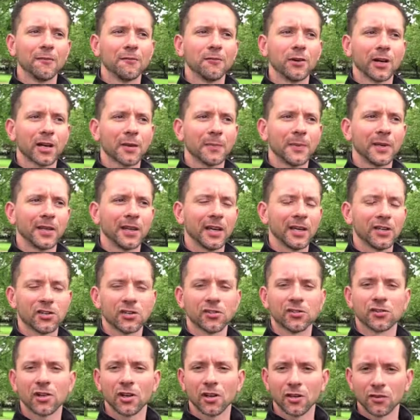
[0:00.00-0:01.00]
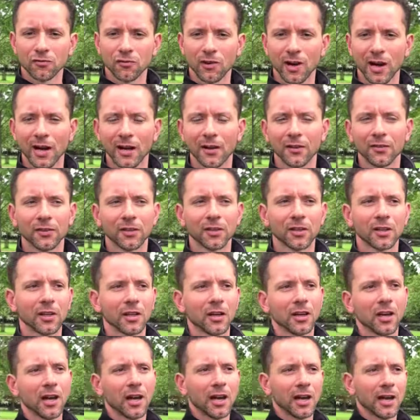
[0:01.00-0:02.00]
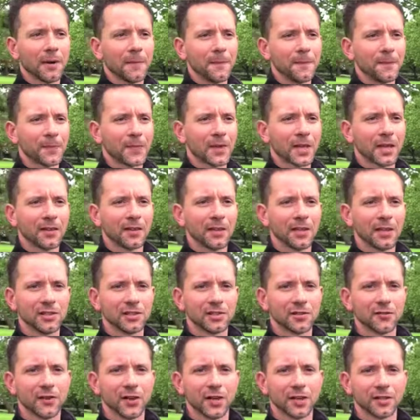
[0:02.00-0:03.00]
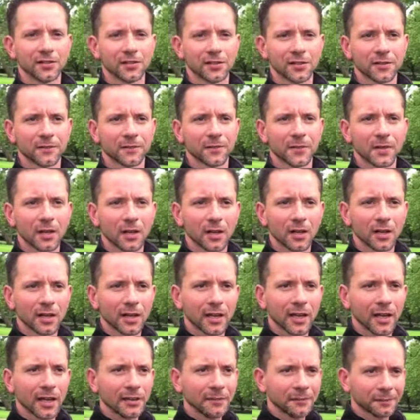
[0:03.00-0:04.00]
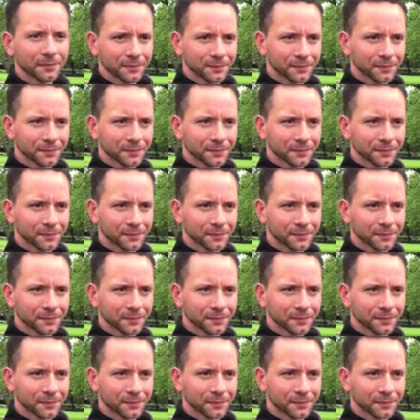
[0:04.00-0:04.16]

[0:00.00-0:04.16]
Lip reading: recommendations around these things. Okay.